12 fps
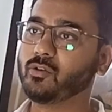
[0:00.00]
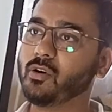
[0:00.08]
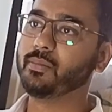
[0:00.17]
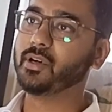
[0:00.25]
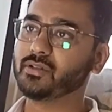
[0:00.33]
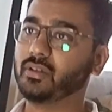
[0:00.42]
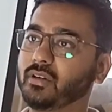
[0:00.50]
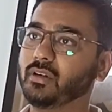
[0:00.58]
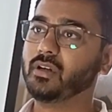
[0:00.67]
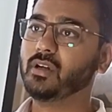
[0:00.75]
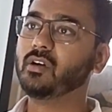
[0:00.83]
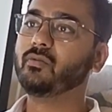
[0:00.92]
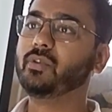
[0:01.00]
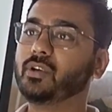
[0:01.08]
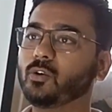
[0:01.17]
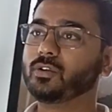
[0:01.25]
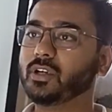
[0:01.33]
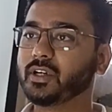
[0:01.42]
compressor, we
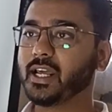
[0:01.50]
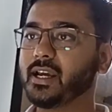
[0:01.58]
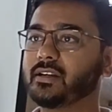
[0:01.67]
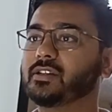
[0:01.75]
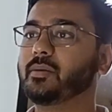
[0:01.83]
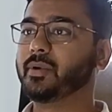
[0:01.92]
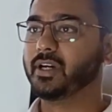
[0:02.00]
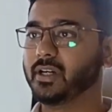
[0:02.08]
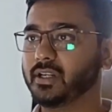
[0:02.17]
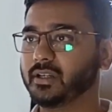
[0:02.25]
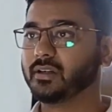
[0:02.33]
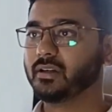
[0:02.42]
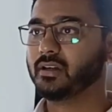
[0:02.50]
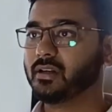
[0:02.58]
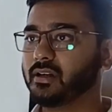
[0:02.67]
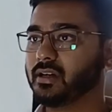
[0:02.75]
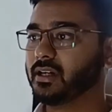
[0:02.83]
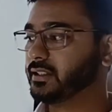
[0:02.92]
quote the tank separately,
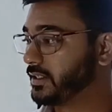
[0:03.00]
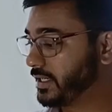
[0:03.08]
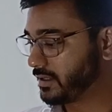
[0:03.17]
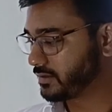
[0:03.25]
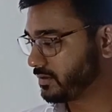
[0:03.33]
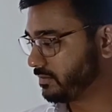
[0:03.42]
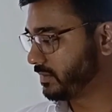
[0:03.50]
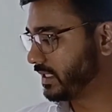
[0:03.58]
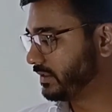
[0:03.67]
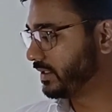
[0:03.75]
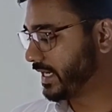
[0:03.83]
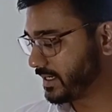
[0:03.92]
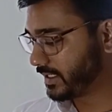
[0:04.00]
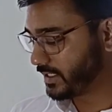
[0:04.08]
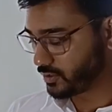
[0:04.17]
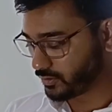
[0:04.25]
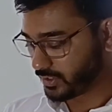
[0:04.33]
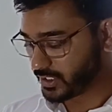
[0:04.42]
and the tank is
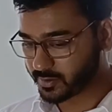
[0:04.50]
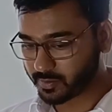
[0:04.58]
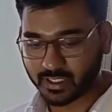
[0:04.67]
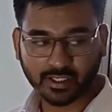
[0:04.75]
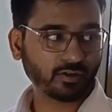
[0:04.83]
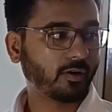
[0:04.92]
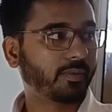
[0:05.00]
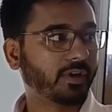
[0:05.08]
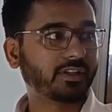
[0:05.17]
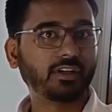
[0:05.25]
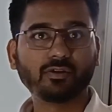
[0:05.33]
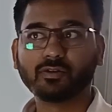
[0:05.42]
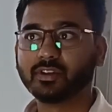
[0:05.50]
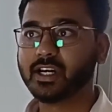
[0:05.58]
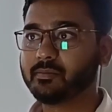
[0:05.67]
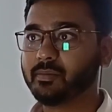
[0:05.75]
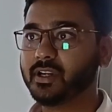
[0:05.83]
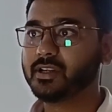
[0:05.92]
on this place, compressor is on
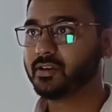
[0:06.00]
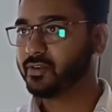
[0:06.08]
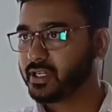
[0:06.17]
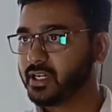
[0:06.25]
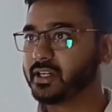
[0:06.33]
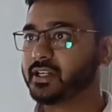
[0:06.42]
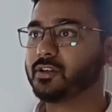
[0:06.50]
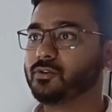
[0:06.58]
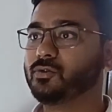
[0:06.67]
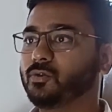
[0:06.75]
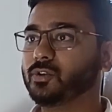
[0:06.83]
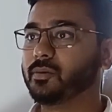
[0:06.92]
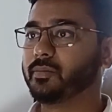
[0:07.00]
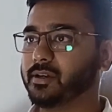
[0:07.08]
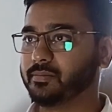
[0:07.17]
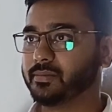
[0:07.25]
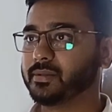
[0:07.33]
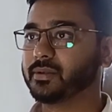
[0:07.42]
that place, and we connect it through the
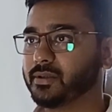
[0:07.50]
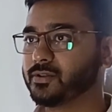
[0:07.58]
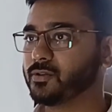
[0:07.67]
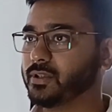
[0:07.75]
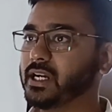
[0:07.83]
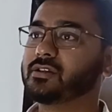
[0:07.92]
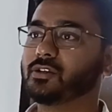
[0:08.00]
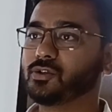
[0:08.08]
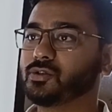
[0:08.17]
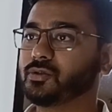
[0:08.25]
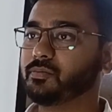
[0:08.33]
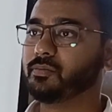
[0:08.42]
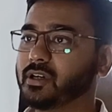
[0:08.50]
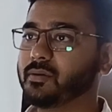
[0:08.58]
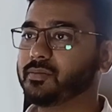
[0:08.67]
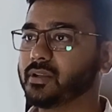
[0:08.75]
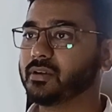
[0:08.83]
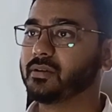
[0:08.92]
pipe. So that's such
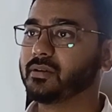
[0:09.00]
becomes.